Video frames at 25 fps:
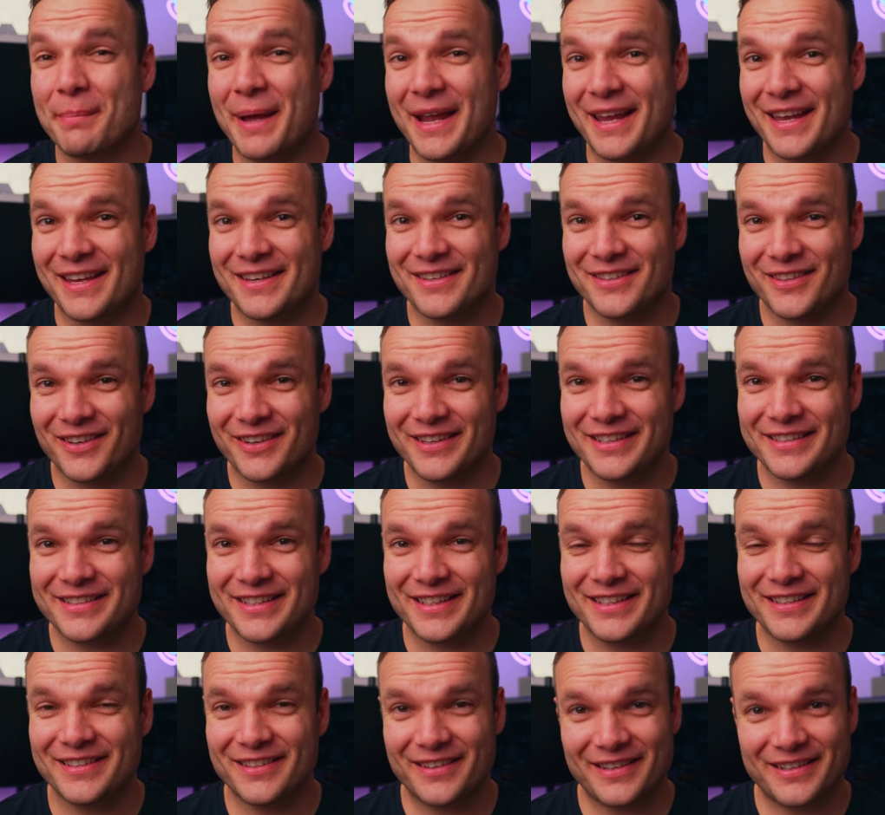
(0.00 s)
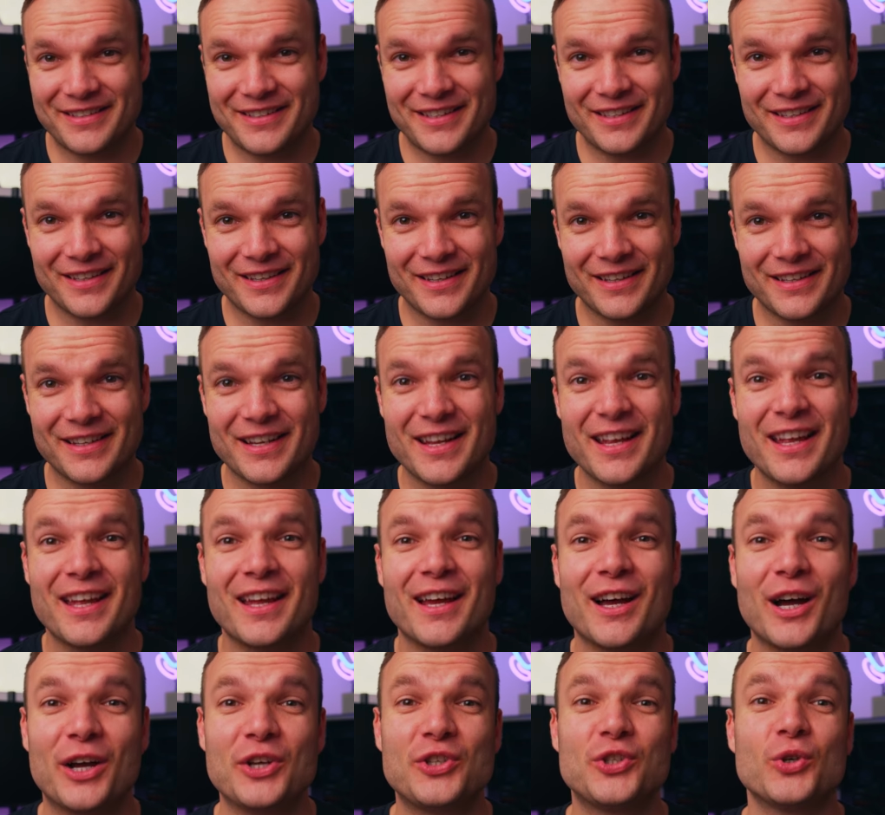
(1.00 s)
back in 1999,
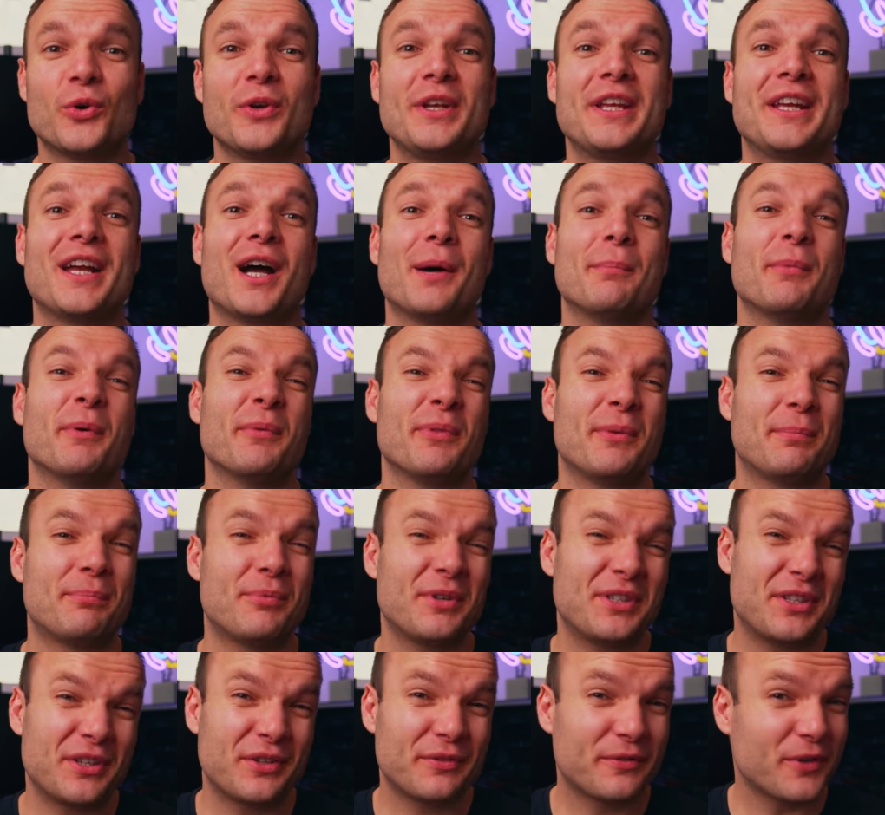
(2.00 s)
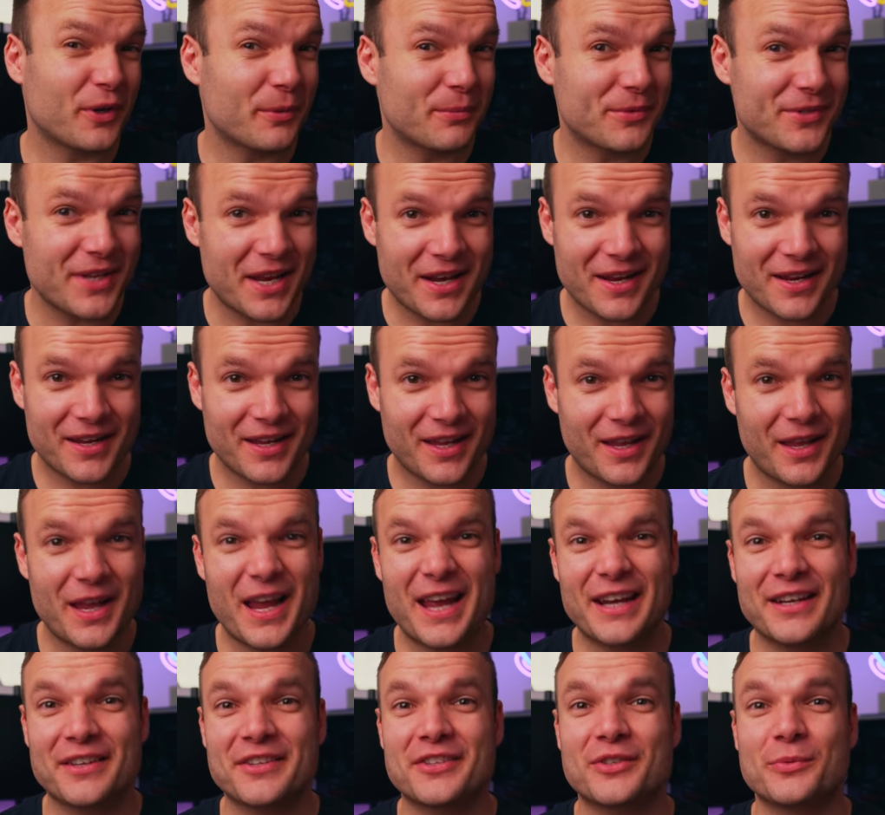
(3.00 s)
a joining up of the British firm Zeneca
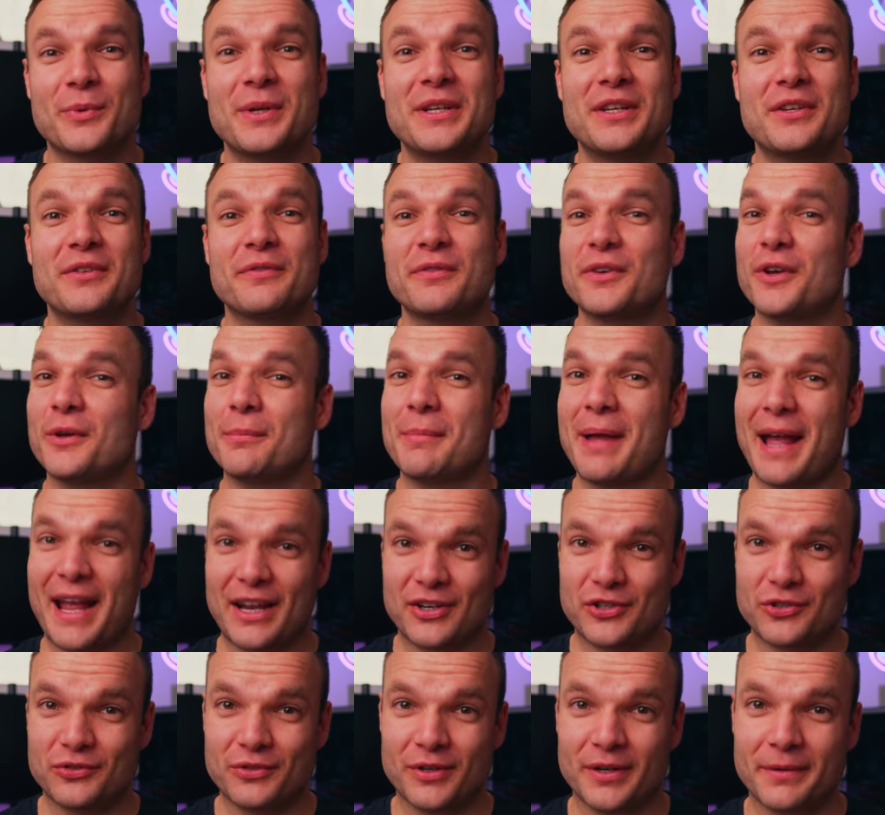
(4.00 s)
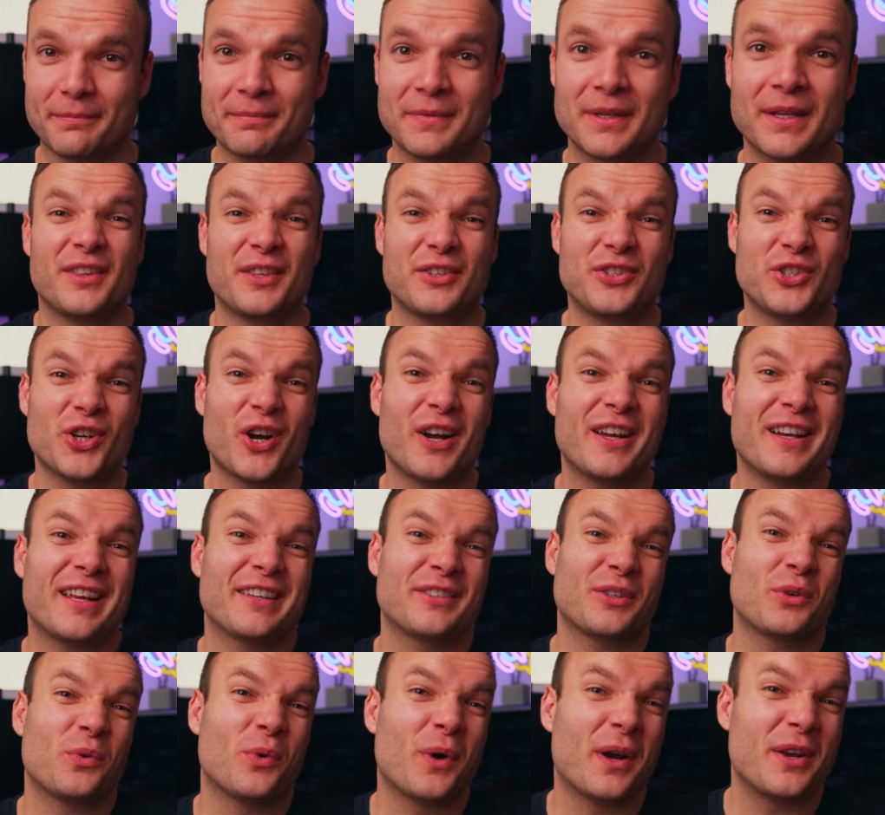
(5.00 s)
and a Swedish firm Astra. The giant
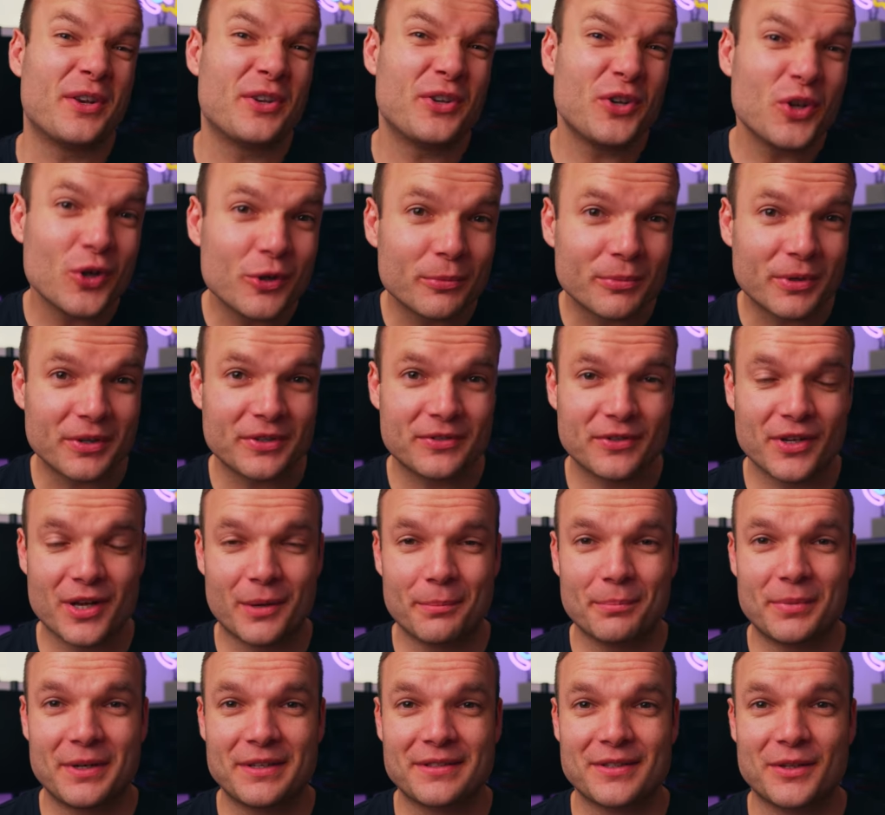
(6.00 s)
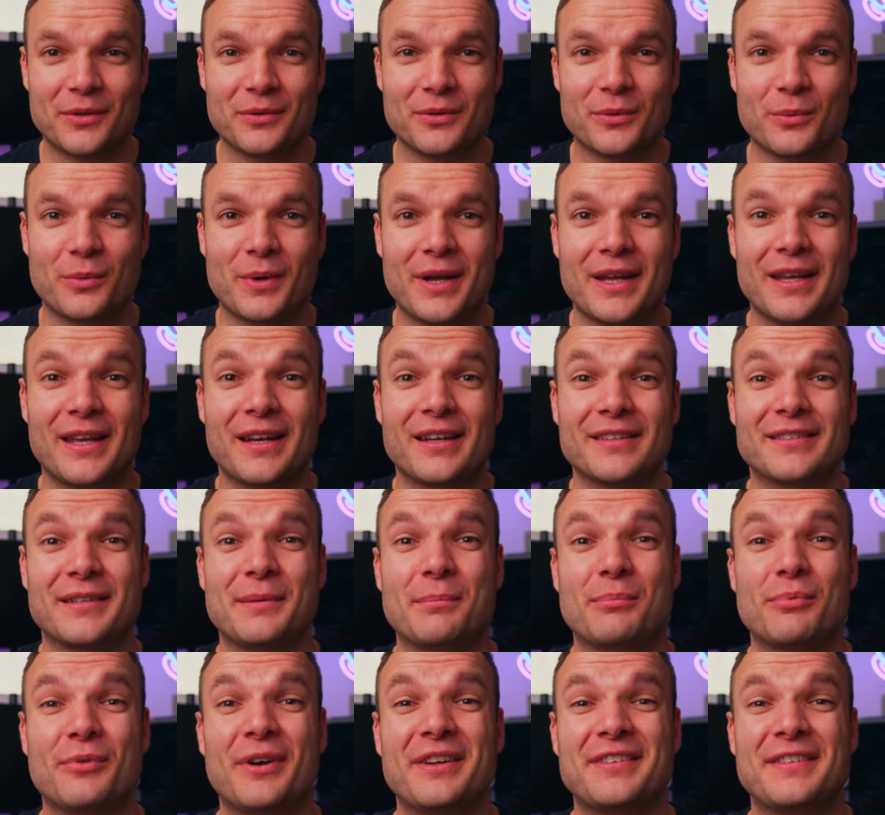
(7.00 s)
has acquired numerous companies along the way and has an
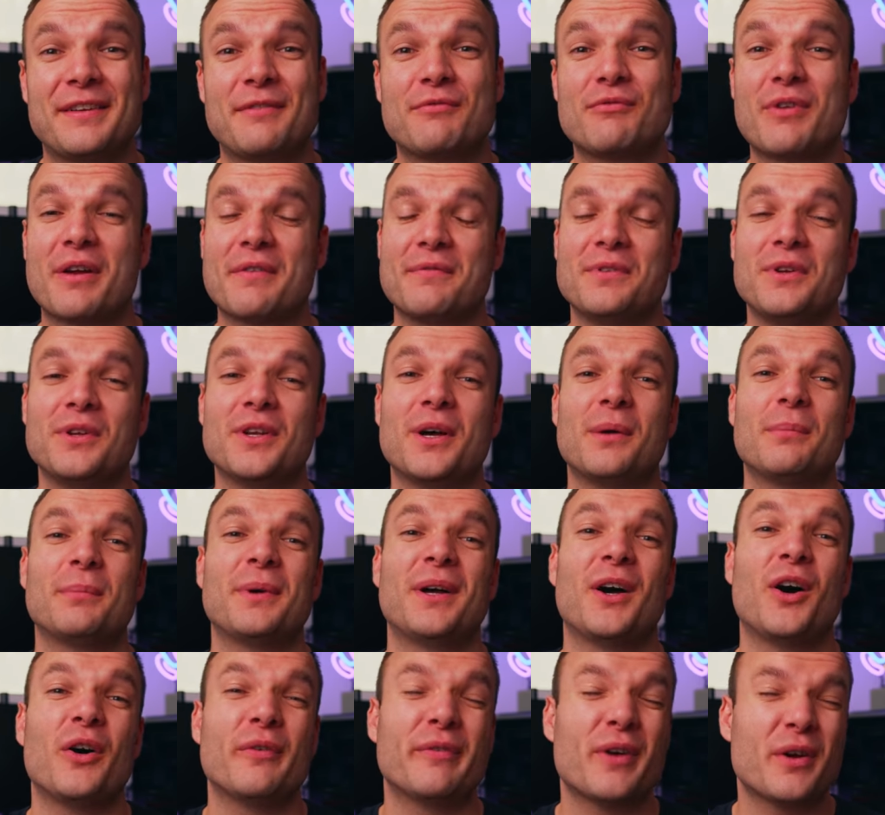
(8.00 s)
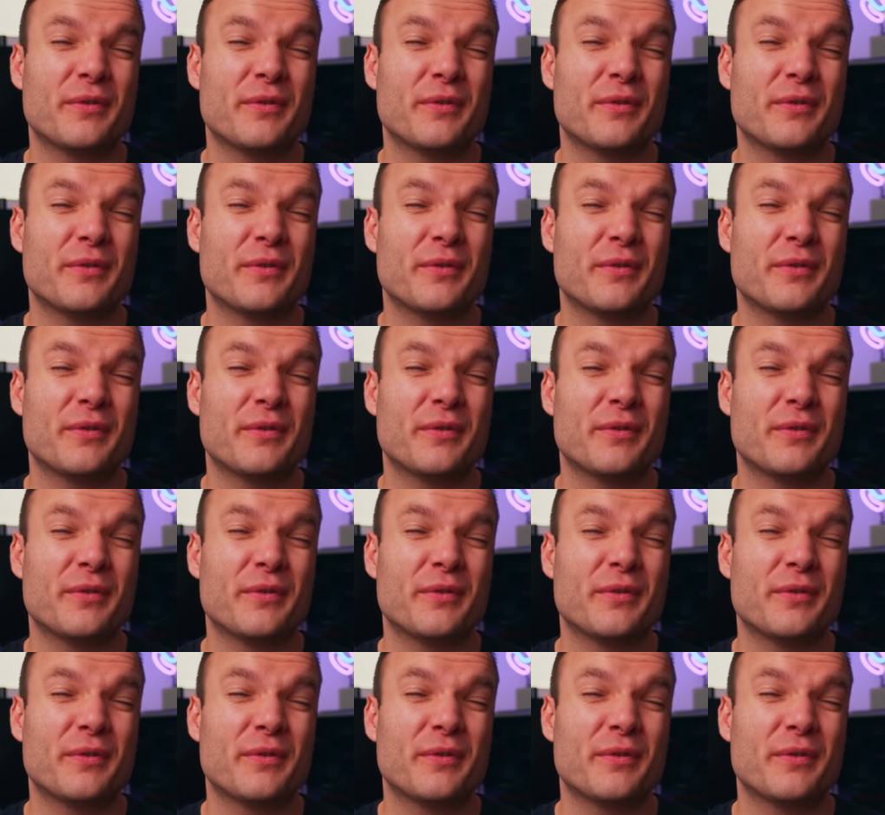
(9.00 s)
impressive revenue number of